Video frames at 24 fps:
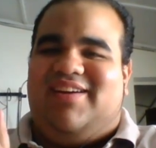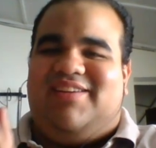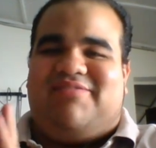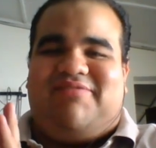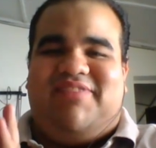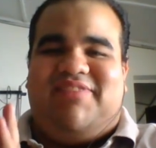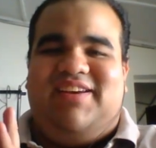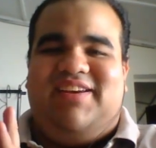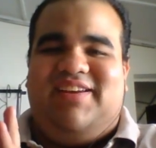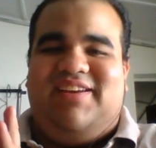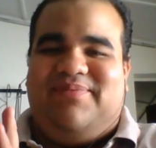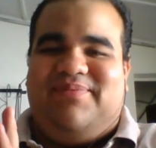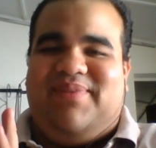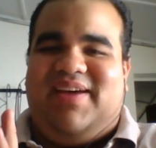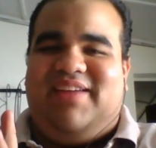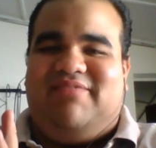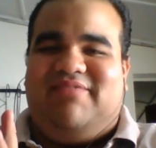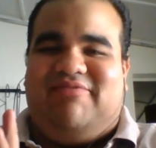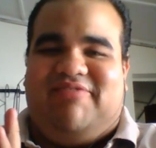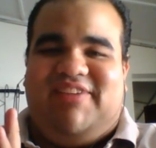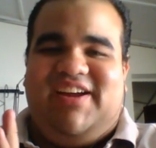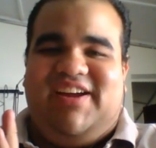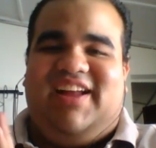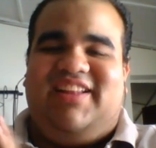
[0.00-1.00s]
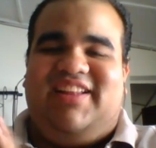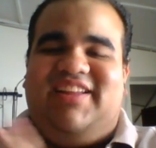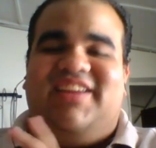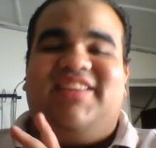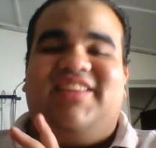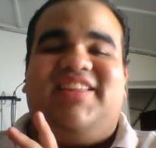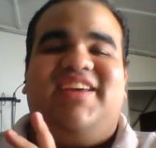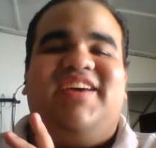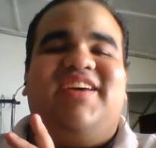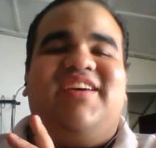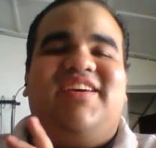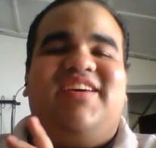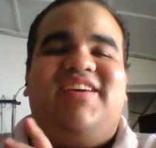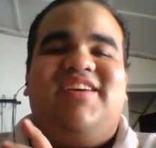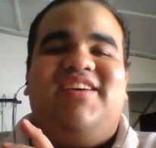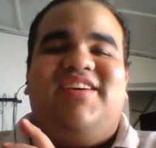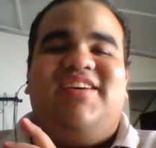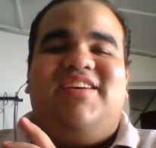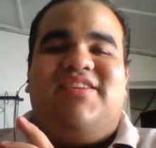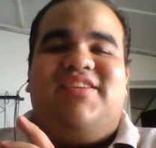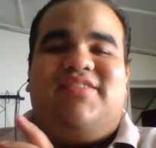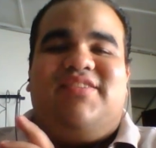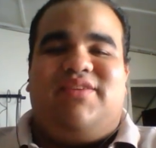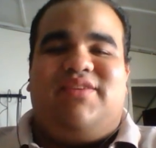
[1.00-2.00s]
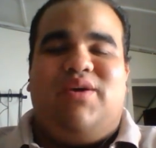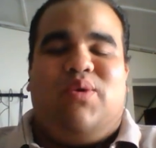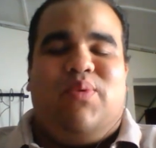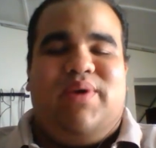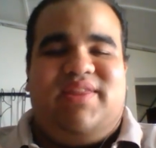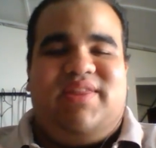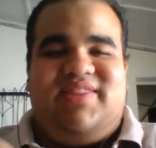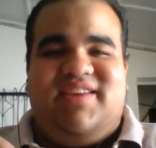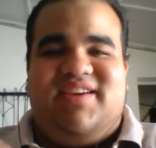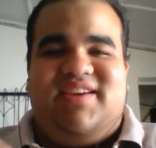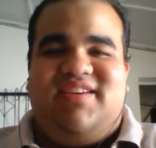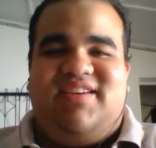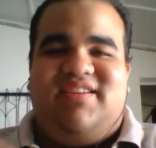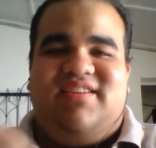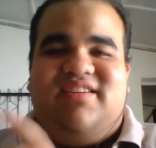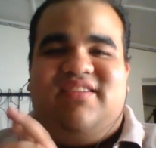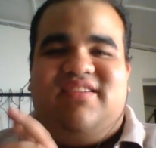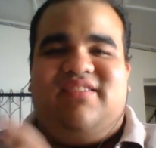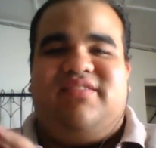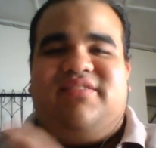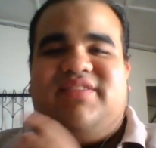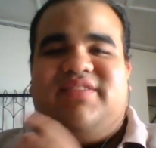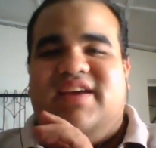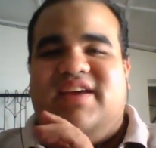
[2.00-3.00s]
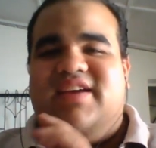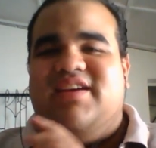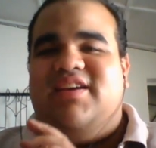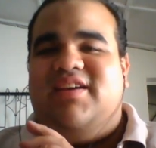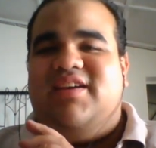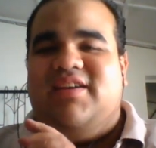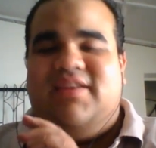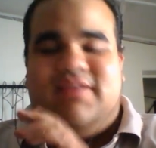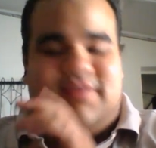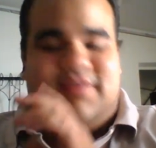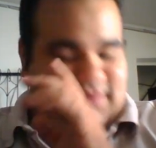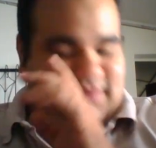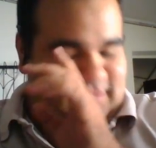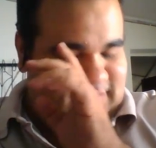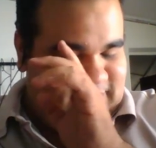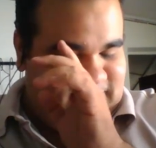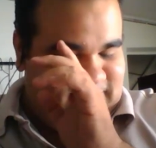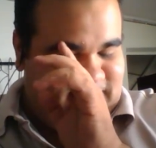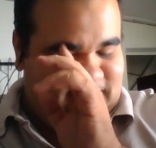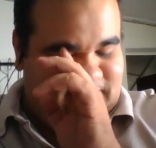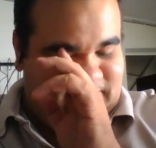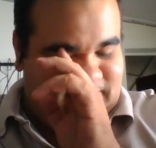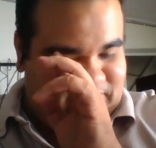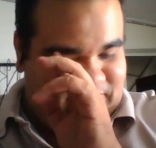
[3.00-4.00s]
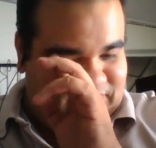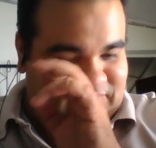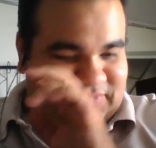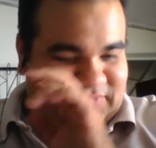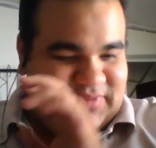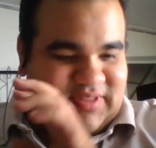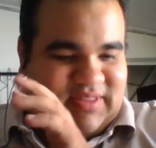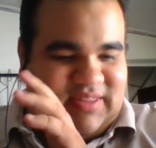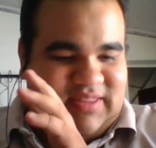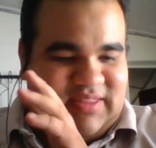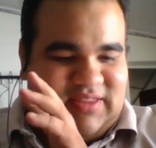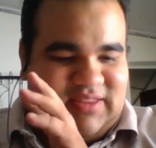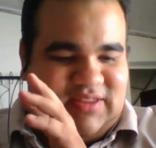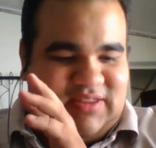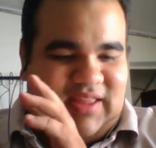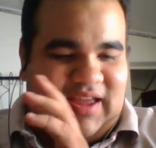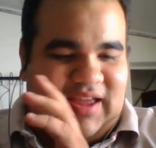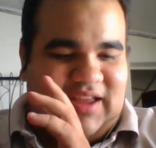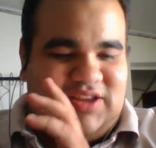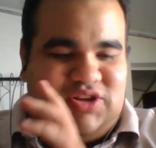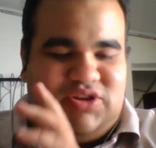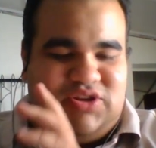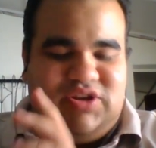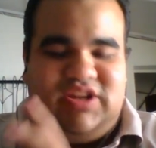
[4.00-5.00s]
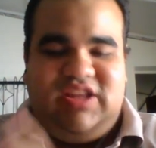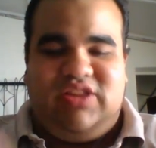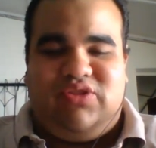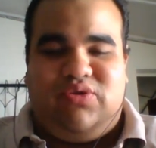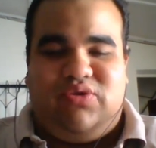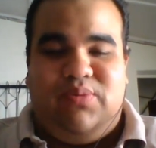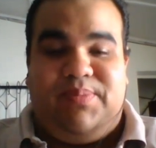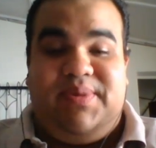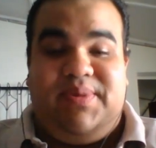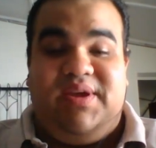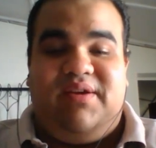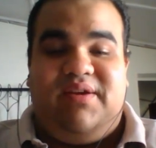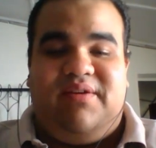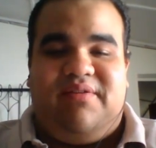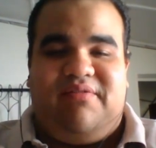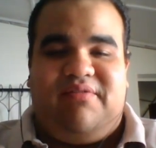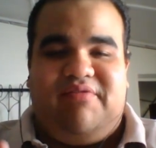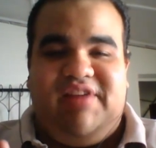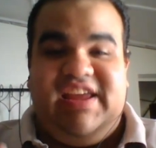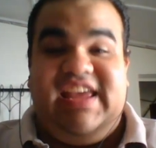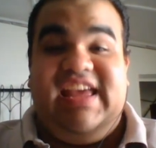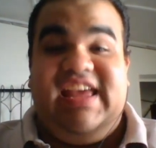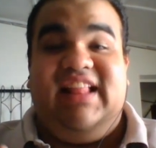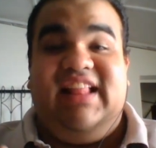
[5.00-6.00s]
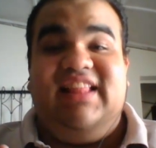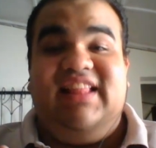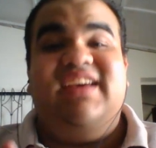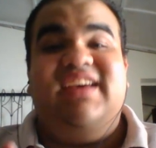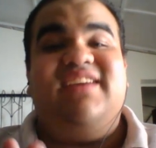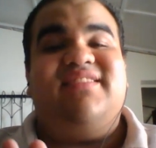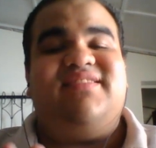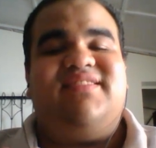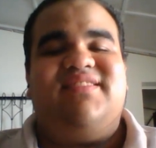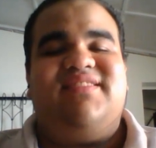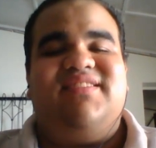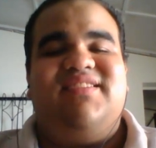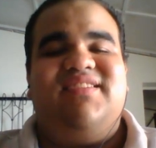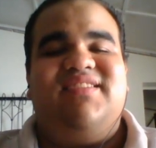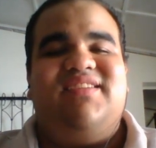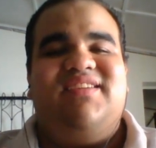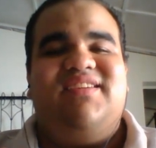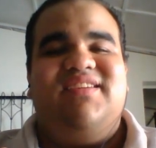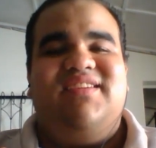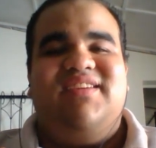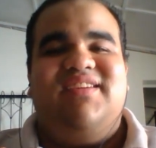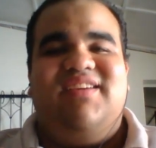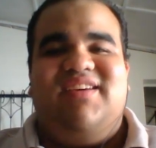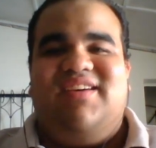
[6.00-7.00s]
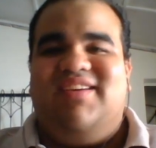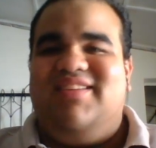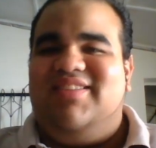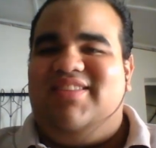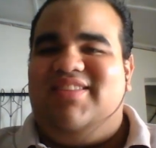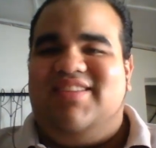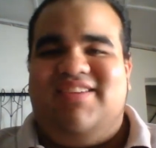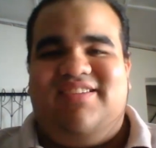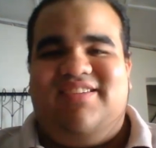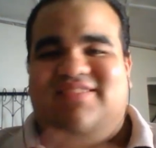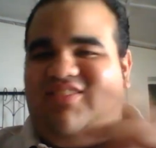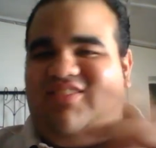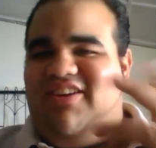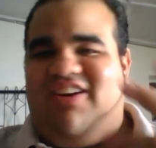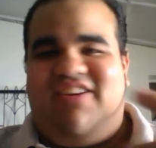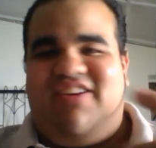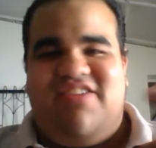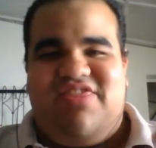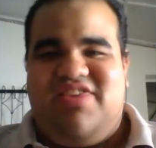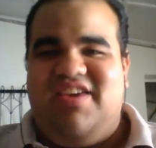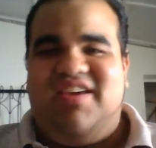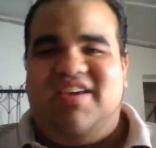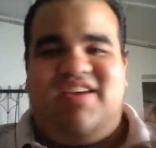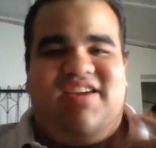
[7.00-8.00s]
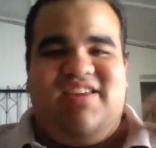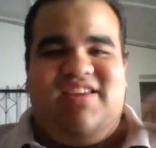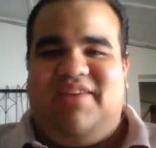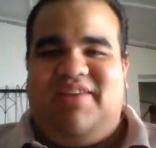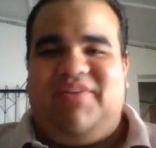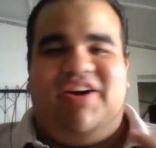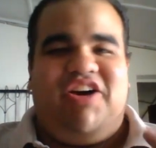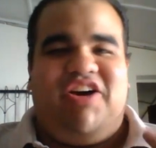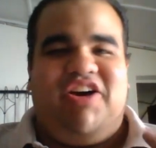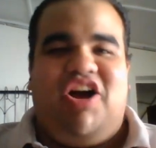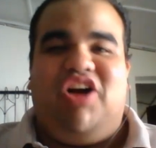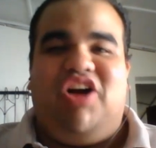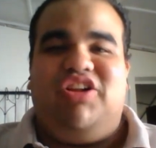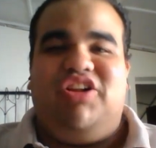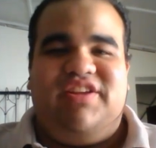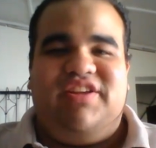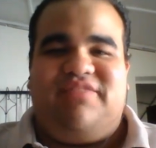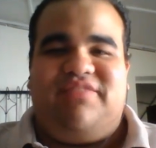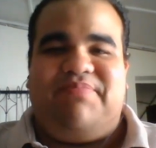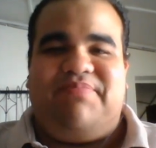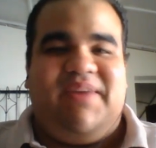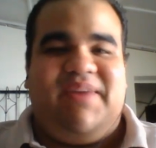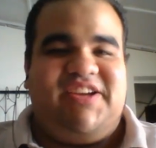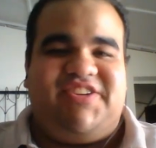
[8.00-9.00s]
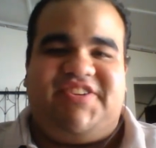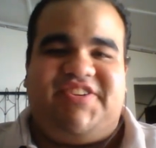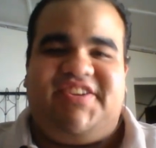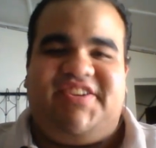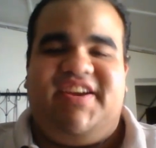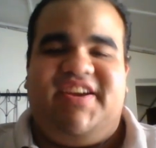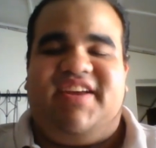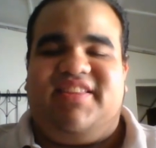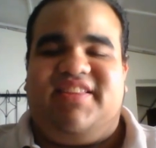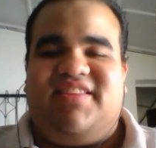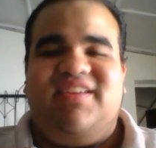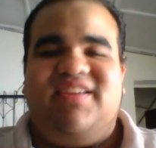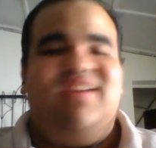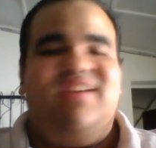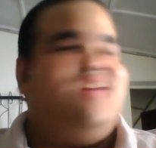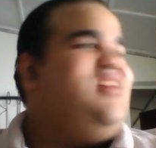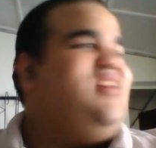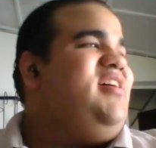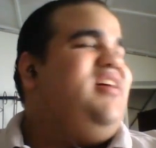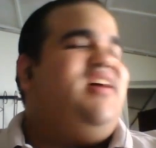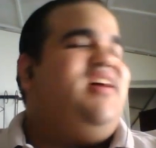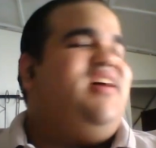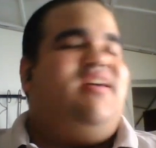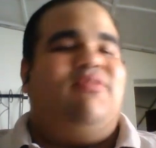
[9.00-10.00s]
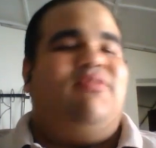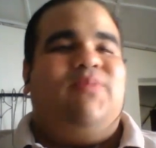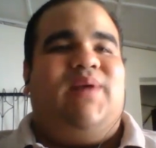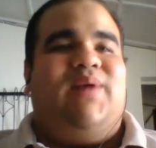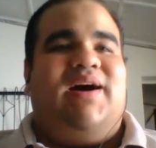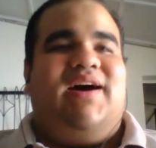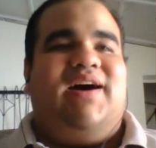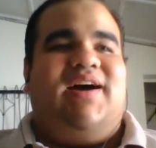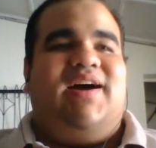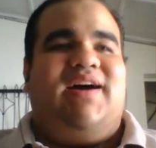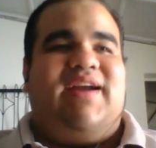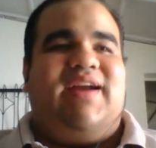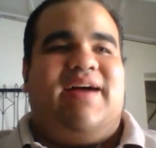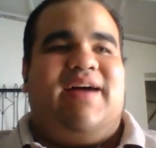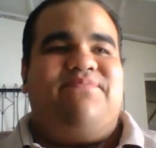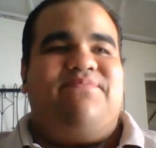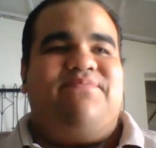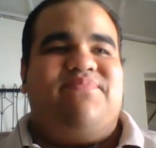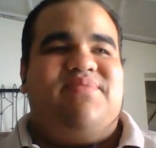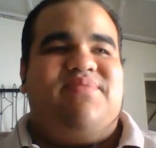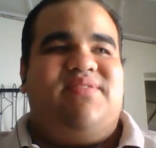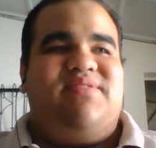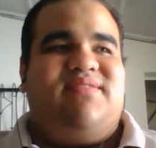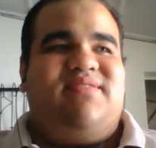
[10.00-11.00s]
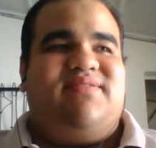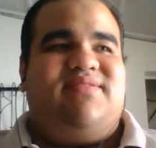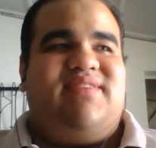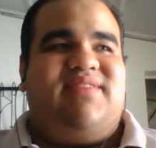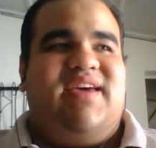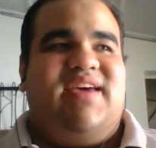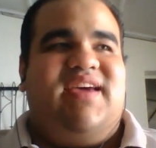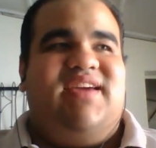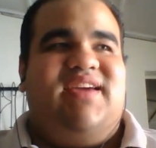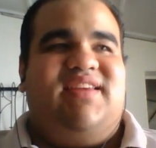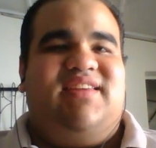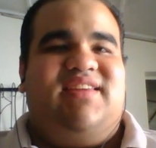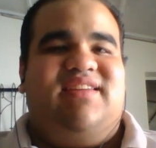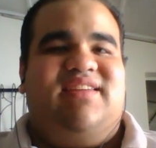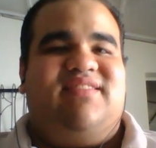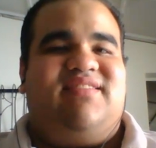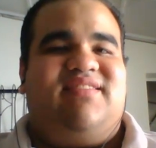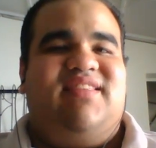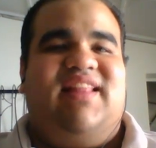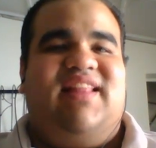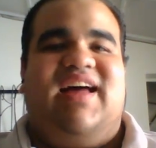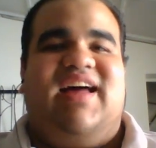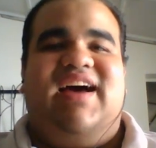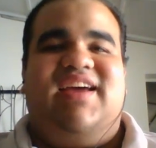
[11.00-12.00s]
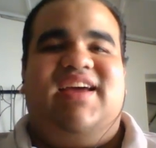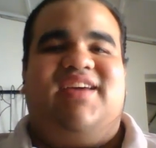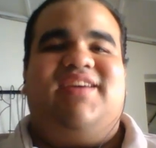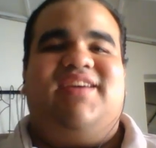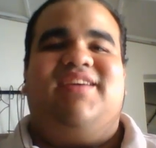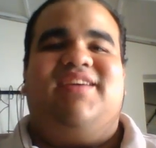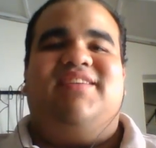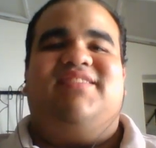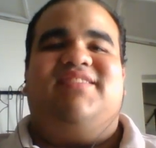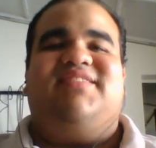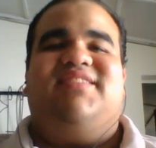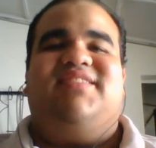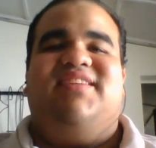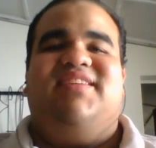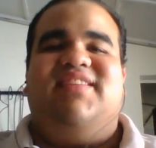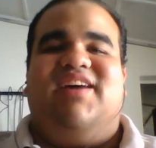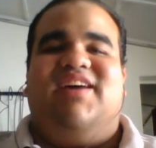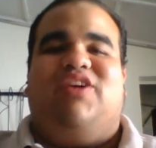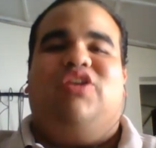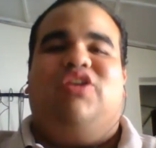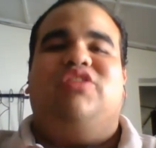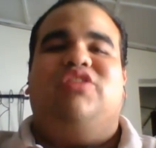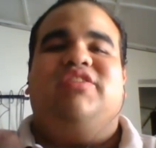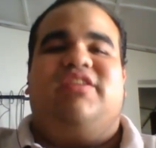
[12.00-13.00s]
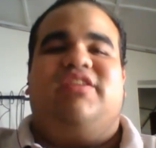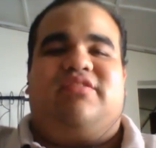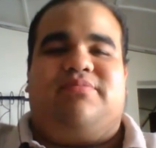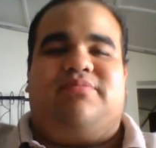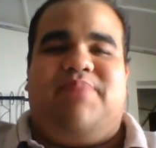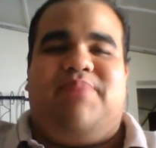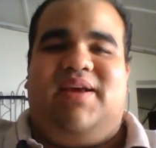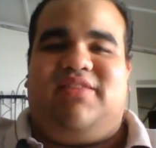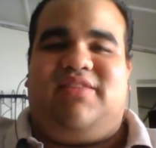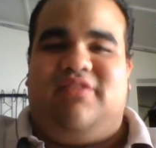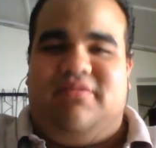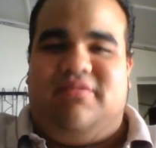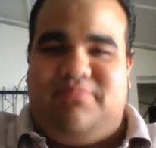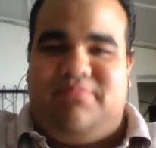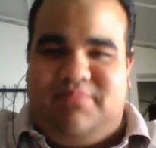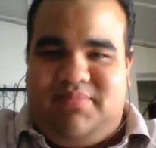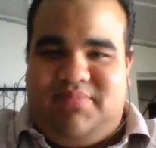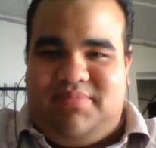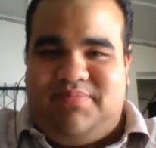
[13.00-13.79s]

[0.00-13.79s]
a really bad reality so when they hear they that you need to be realist they start thinking about all this bad shit what I'm saying is like see the whole spectrum